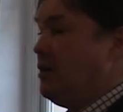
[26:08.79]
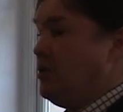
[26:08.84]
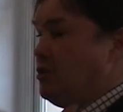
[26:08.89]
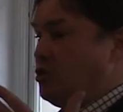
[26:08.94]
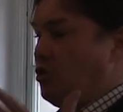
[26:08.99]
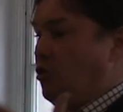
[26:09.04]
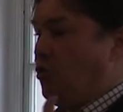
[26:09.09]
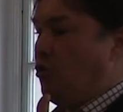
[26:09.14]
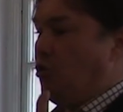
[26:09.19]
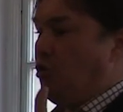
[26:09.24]

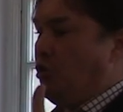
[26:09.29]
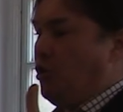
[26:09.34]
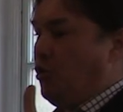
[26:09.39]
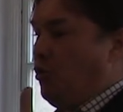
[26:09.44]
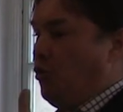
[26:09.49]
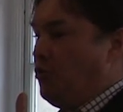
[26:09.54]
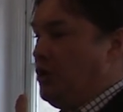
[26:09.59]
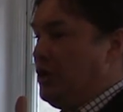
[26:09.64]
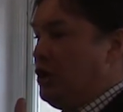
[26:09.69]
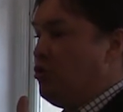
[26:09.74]
So
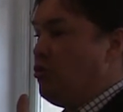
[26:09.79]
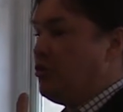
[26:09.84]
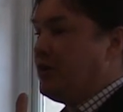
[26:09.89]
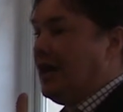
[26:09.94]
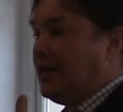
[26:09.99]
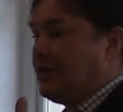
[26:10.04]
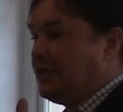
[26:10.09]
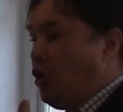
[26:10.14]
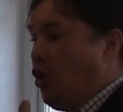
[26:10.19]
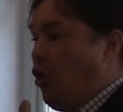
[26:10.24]
we'll look
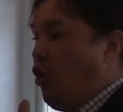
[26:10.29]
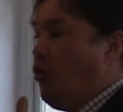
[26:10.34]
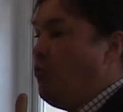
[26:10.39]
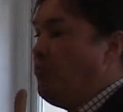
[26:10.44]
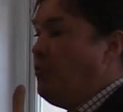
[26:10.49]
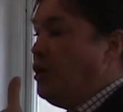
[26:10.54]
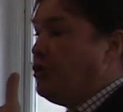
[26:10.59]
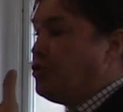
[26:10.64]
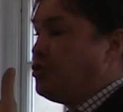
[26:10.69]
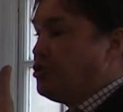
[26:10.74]
at how
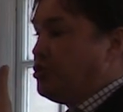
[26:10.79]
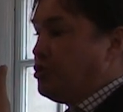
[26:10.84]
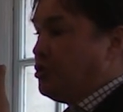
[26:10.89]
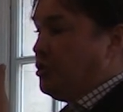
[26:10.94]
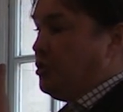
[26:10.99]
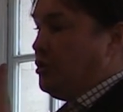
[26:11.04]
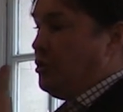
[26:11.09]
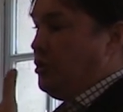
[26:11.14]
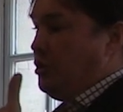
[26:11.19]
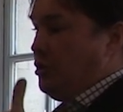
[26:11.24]
much
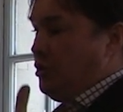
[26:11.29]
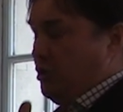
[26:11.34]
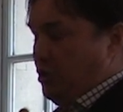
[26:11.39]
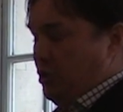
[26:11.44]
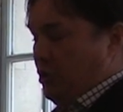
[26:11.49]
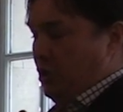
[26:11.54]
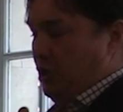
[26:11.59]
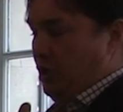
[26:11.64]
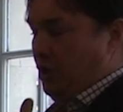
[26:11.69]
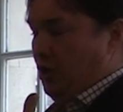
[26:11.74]

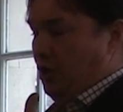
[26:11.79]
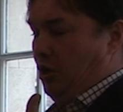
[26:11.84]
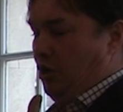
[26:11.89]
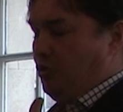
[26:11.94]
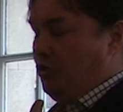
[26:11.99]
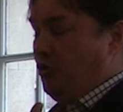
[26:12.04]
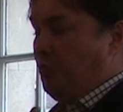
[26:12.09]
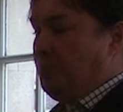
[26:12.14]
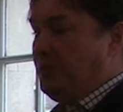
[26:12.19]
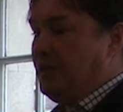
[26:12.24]
uh,
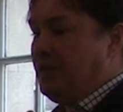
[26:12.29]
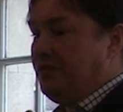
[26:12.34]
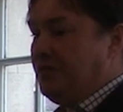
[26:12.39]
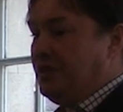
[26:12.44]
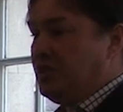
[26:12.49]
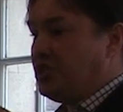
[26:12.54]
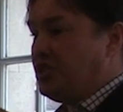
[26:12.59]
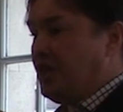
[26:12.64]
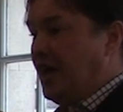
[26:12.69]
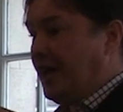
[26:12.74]
the
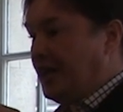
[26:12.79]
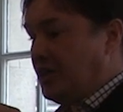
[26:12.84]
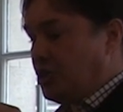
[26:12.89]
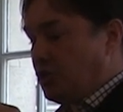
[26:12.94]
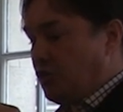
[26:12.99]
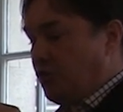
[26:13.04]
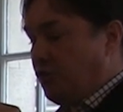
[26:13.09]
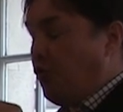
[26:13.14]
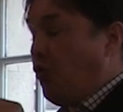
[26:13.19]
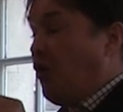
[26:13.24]
PV
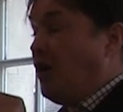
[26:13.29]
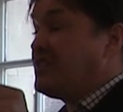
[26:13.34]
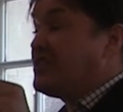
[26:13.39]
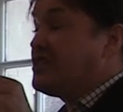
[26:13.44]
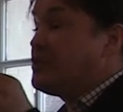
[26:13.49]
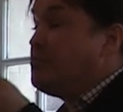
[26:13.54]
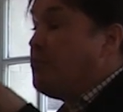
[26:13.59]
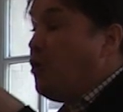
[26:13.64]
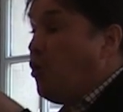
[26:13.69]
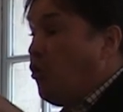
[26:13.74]
change for a
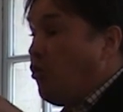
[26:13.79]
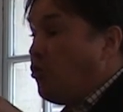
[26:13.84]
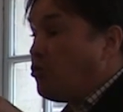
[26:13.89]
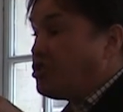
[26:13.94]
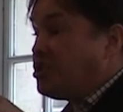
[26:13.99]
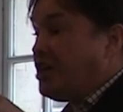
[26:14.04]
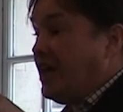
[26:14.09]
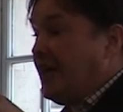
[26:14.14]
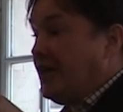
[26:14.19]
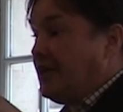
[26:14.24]
small
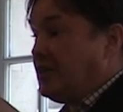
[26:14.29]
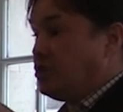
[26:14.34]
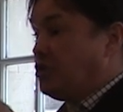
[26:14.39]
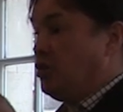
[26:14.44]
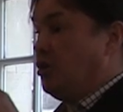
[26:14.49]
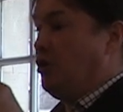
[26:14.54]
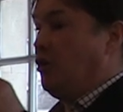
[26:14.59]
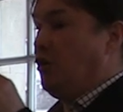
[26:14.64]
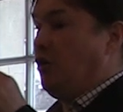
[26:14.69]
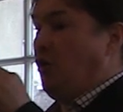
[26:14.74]
change
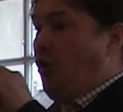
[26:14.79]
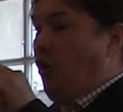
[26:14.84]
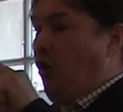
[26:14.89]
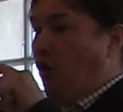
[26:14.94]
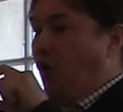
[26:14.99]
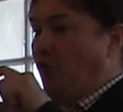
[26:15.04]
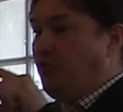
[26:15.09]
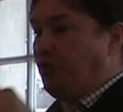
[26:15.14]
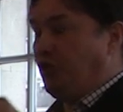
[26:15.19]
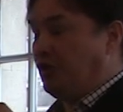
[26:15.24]

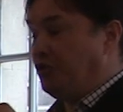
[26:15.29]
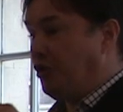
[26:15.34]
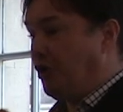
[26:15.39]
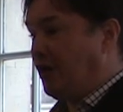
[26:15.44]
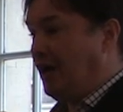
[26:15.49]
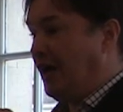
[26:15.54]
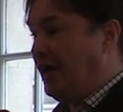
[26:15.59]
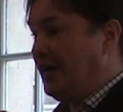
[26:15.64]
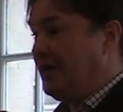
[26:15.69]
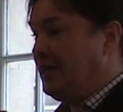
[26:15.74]
of the
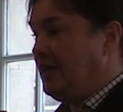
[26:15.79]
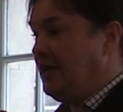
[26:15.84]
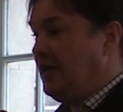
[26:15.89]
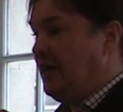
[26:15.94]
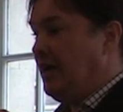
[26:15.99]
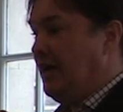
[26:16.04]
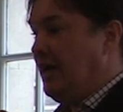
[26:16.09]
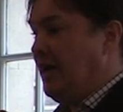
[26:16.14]
underlying